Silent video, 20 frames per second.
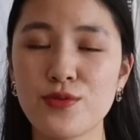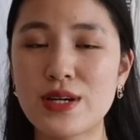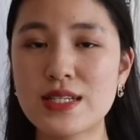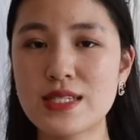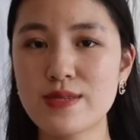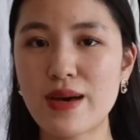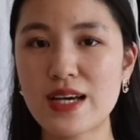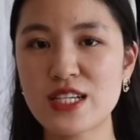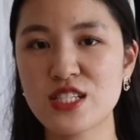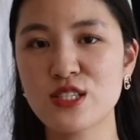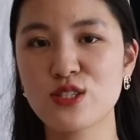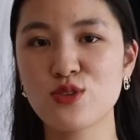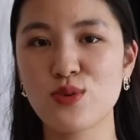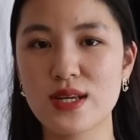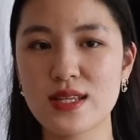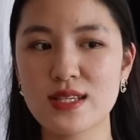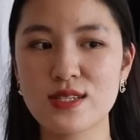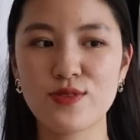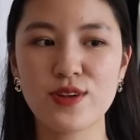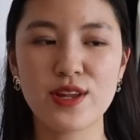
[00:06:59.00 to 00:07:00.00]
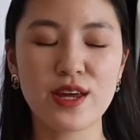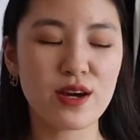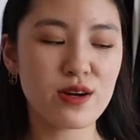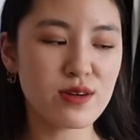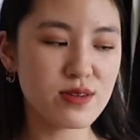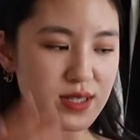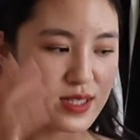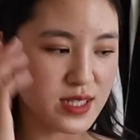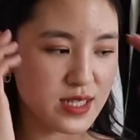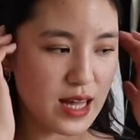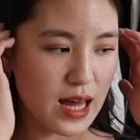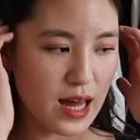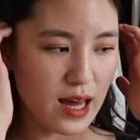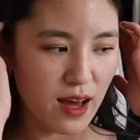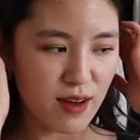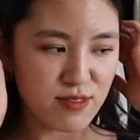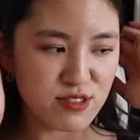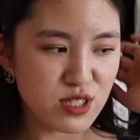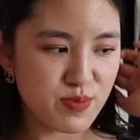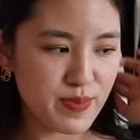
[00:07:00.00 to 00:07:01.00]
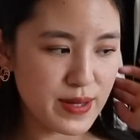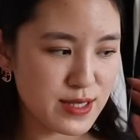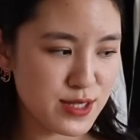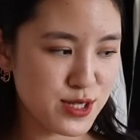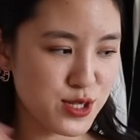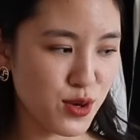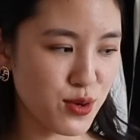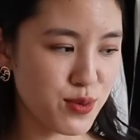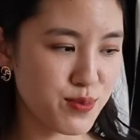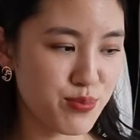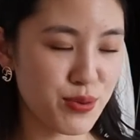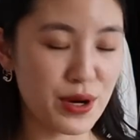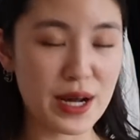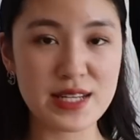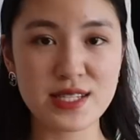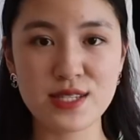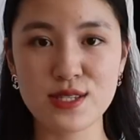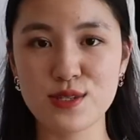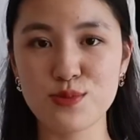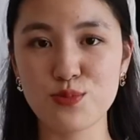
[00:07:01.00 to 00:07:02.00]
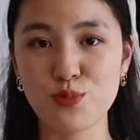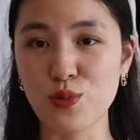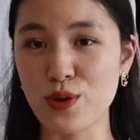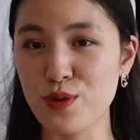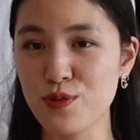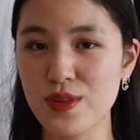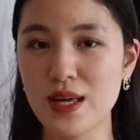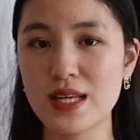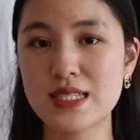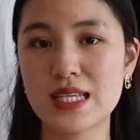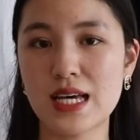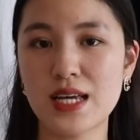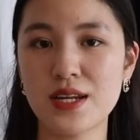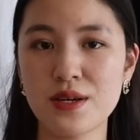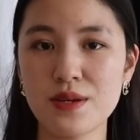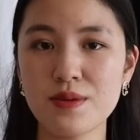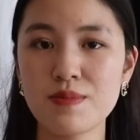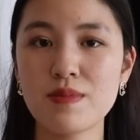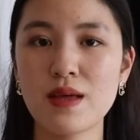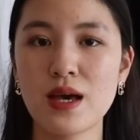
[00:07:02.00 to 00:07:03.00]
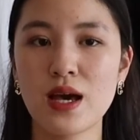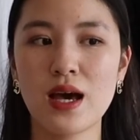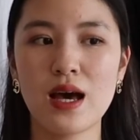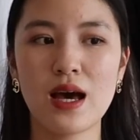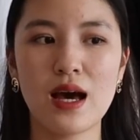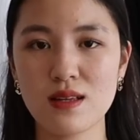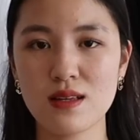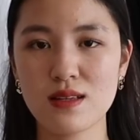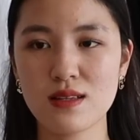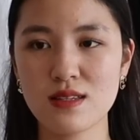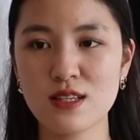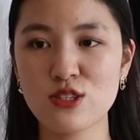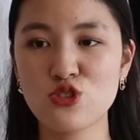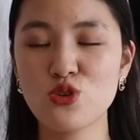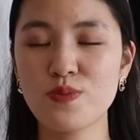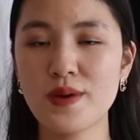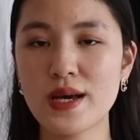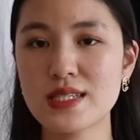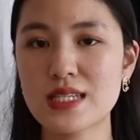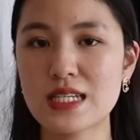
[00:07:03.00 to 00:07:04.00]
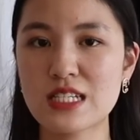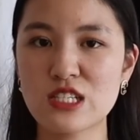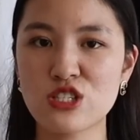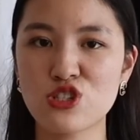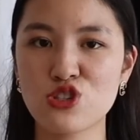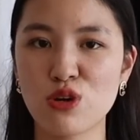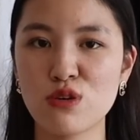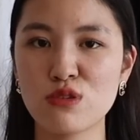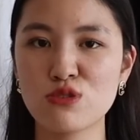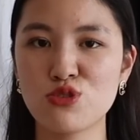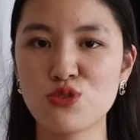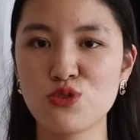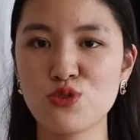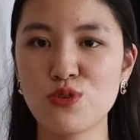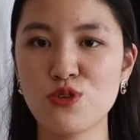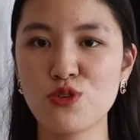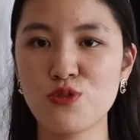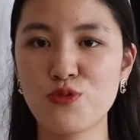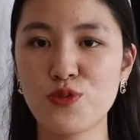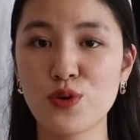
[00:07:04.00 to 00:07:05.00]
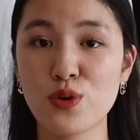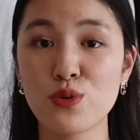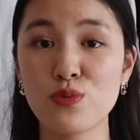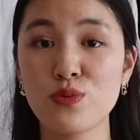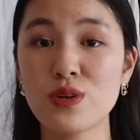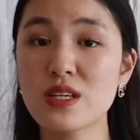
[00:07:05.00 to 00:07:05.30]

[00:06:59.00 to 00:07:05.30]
the reason I'm actually doing this video is that I've just been so impressed with their denim. The two pairs I just showed you feel